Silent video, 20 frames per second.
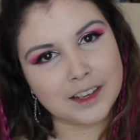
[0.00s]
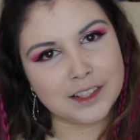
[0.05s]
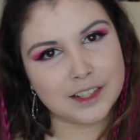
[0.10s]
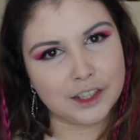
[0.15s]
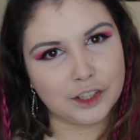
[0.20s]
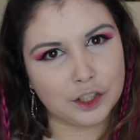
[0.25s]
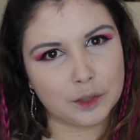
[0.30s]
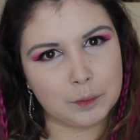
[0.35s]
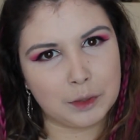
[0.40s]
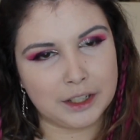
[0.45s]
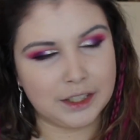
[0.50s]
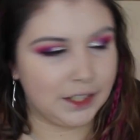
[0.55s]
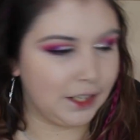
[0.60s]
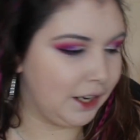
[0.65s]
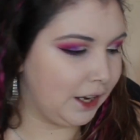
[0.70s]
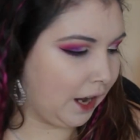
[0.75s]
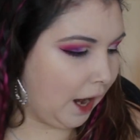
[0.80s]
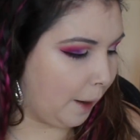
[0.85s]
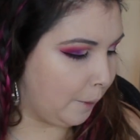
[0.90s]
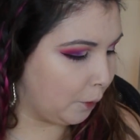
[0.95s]
concealer blended
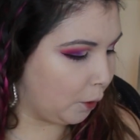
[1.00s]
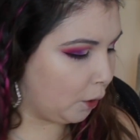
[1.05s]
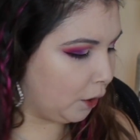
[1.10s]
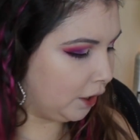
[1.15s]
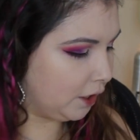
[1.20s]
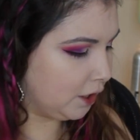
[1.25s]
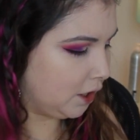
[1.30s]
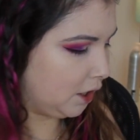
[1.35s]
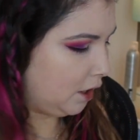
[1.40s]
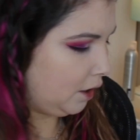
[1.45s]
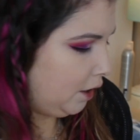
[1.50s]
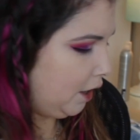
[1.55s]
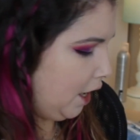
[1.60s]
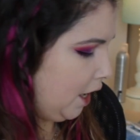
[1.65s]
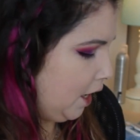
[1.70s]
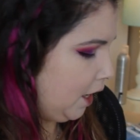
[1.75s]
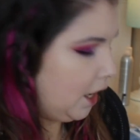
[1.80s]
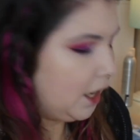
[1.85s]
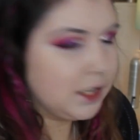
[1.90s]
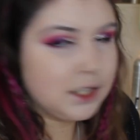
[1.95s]
in, I'm going to go
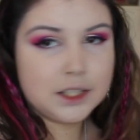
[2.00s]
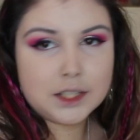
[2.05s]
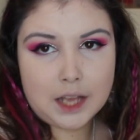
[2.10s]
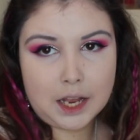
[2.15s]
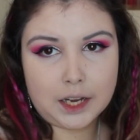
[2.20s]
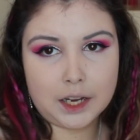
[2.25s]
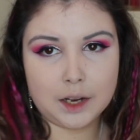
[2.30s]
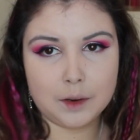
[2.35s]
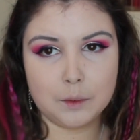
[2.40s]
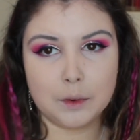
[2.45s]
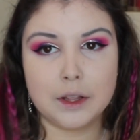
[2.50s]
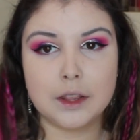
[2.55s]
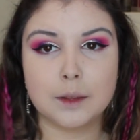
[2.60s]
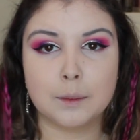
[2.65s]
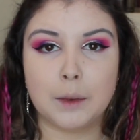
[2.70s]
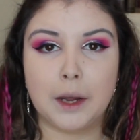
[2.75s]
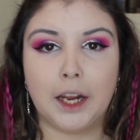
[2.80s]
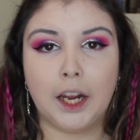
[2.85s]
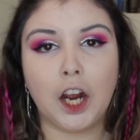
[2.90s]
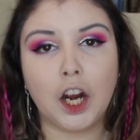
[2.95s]
ahead and set it with
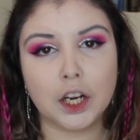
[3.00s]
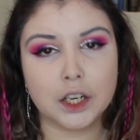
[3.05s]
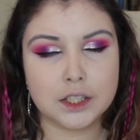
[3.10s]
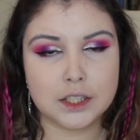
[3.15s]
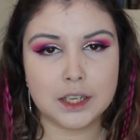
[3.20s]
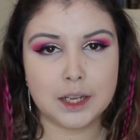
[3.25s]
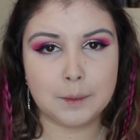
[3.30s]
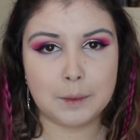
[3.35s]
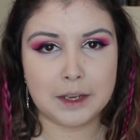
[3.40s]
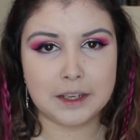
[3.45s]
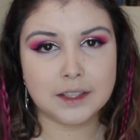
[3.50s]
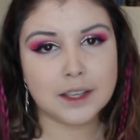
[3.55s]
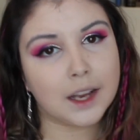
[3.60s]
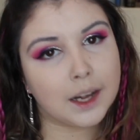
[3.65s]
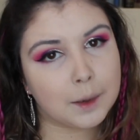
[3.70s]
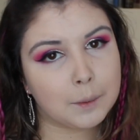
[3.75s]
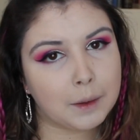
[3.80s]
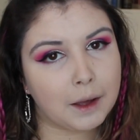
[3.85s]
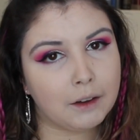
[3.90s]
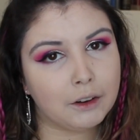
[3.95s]
my RCMA
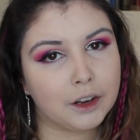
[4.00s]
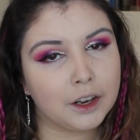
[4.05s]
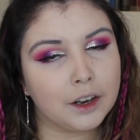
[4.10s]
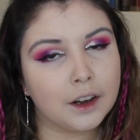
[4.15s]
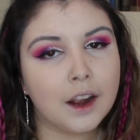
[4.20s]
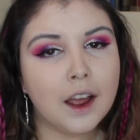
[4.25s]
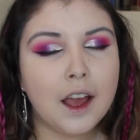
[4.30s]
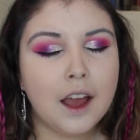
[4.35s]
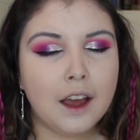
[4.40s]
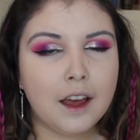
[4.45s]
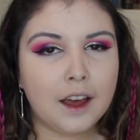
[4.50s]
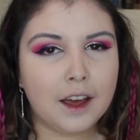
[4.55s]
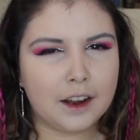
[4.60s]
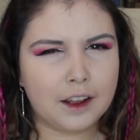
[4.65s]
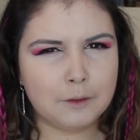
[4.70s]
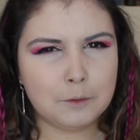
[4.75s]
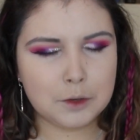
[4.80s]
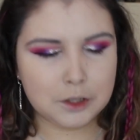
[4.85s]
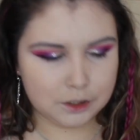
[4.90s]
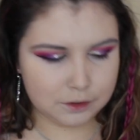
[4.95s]
setting powder.
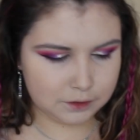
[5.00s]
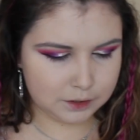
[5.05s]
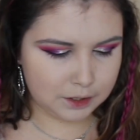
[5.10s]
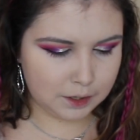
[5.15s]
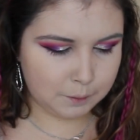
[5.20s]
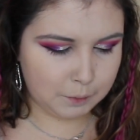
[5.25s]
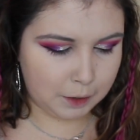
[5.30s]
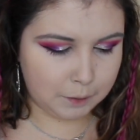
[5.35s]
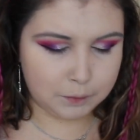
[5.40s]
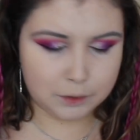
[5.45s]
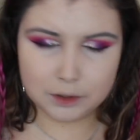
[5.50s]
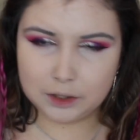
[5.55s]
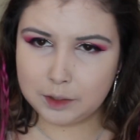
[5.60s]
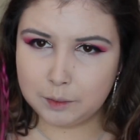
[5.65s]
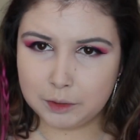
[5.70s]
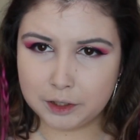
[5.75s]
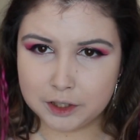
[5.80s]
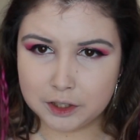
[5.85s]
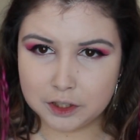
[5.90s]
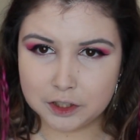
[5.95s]
I've been using my
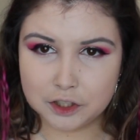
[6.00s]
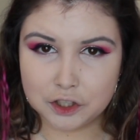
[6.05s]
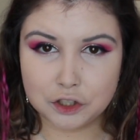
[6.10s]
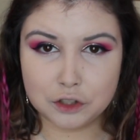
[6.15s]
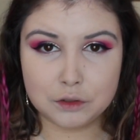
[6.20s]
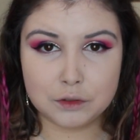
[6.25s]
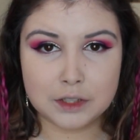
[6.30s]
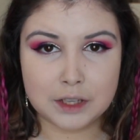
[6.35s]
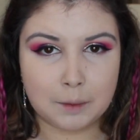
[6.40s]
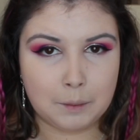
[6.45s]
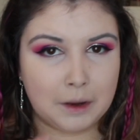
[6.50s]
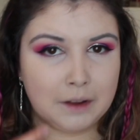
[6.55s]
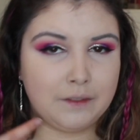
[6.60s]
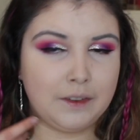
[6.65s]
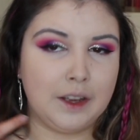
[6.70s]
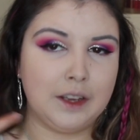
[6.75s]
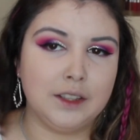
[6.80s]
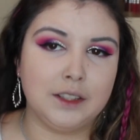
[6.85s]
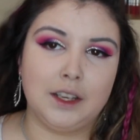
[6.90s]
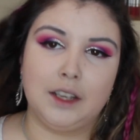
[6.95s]
beauty blender to set my
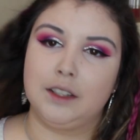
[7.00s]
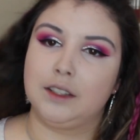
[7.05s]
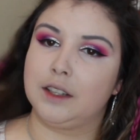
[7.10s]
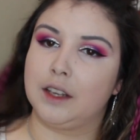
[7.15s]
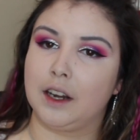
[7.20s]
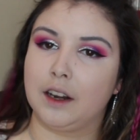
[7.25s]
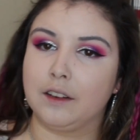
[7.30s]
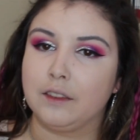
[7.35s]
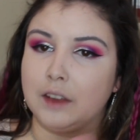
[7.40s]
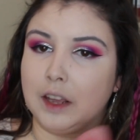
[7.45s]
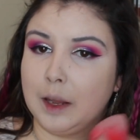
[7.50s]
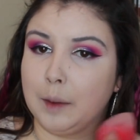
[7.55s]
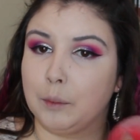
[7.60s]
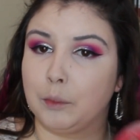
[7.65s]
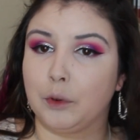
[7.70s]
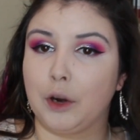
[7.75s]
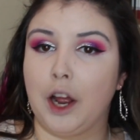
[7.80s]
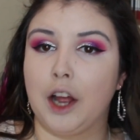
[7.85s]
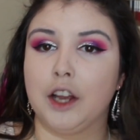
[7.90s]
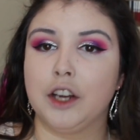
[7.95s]
face instead of a
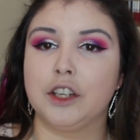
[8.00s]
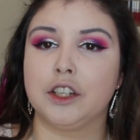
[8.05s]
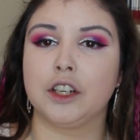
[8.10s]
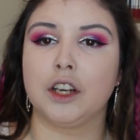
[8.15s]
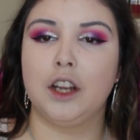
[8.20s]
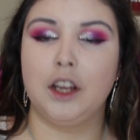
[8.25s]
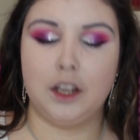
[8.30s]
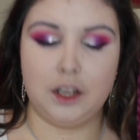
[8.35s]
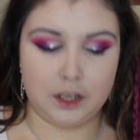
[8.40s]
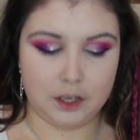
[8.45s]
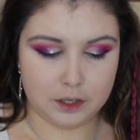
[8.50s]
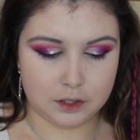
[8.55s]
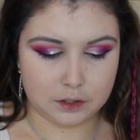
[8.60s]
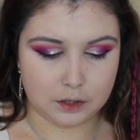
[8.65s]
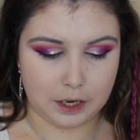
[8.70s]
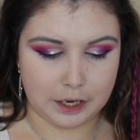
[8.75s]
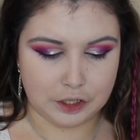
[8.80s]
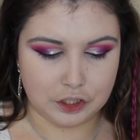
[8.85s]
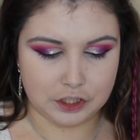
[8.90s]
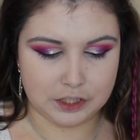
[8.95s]
brush.
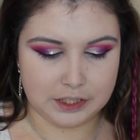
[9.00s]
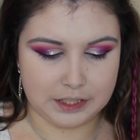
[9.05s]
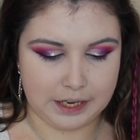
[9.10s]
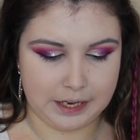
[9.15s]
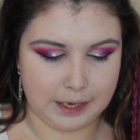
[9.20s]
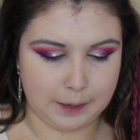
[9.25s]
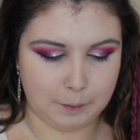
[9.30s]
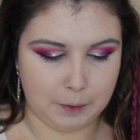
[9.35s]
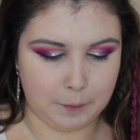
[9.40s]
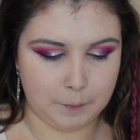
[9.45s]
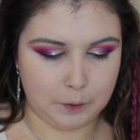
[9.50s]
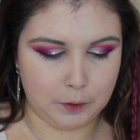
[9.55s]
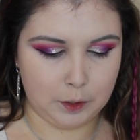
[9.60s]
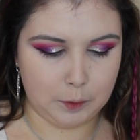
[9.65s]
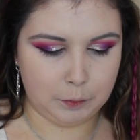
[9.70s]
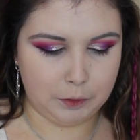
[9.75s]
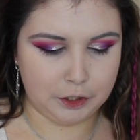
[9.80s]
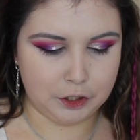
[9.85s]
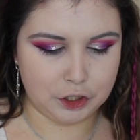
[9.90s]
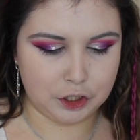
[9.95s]
So I just take my
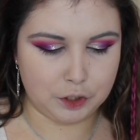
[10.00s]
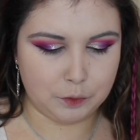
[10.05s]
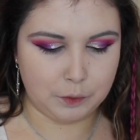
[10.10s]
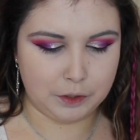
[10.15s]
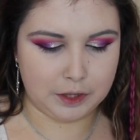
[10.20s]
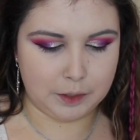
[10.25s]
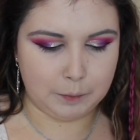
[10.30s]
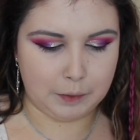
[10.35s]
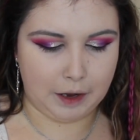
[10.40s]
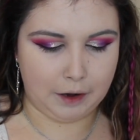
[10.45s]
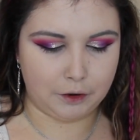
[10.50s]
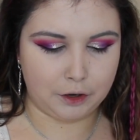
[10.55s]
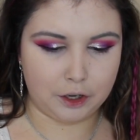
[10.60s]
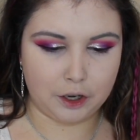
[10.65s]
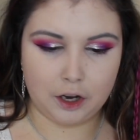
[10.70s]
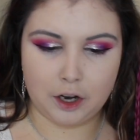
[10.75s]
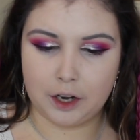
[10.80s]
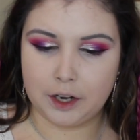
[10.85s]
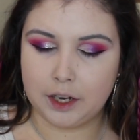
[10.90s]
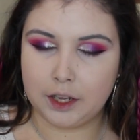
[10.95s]
beauty blender with the
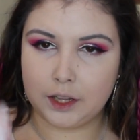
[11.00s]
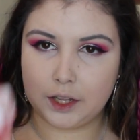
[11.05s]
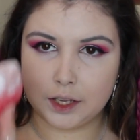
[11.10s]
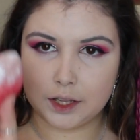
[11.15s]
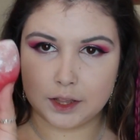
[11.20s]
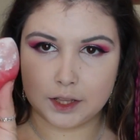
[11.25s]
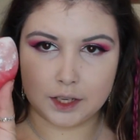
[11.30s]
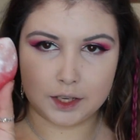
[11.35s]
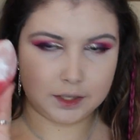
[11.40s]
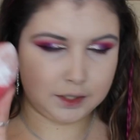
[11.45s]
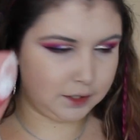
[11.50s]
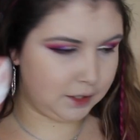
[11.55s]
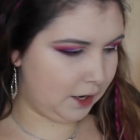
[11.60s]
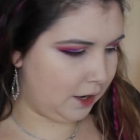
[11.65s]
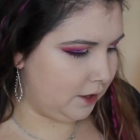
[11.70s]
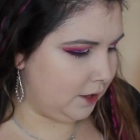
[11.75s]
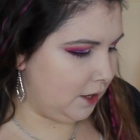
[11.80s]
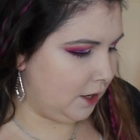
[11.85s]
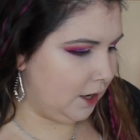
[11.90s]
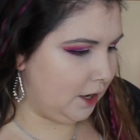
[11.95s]
powder on it like this,
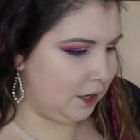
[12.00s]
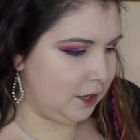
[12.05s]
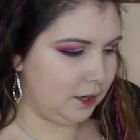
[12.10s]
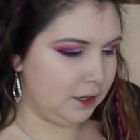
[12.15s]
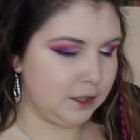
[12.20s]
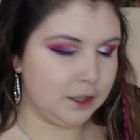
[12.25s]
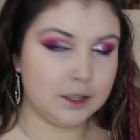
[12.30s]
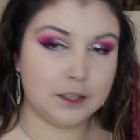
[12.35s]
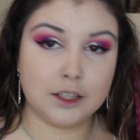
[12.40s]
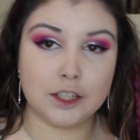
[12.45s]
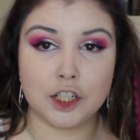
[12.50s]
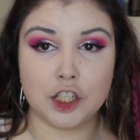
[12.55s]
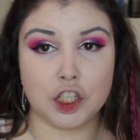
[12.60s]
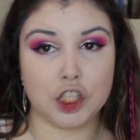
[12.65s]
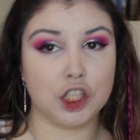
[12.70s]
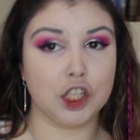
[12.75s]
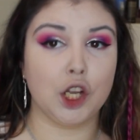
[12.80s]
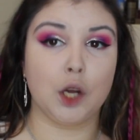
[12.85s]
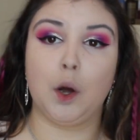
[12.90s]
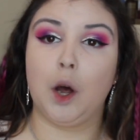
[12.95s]
and then I
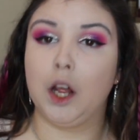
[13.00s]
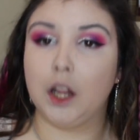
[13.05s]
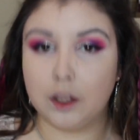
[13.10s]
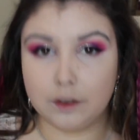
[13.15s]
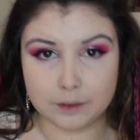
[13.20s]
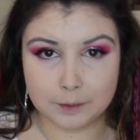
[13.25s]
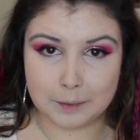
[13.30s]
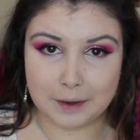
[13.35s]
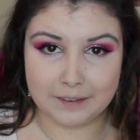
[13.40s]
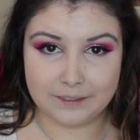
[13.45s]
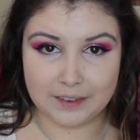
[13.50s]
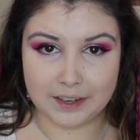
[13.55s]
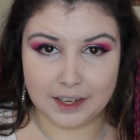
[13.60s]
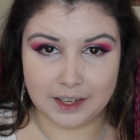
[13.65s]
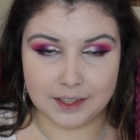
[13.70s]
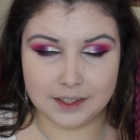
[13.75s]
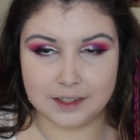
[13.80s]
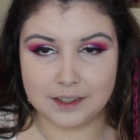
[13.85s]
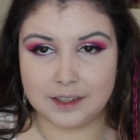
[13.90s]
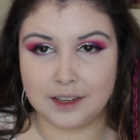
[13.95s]
just go all over my
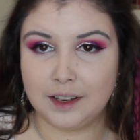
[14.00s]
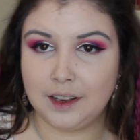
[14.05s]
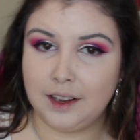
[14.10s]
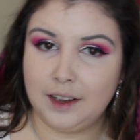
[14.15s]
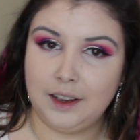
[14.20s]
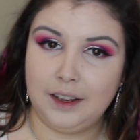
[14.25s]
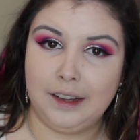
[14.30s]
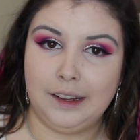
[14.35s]
face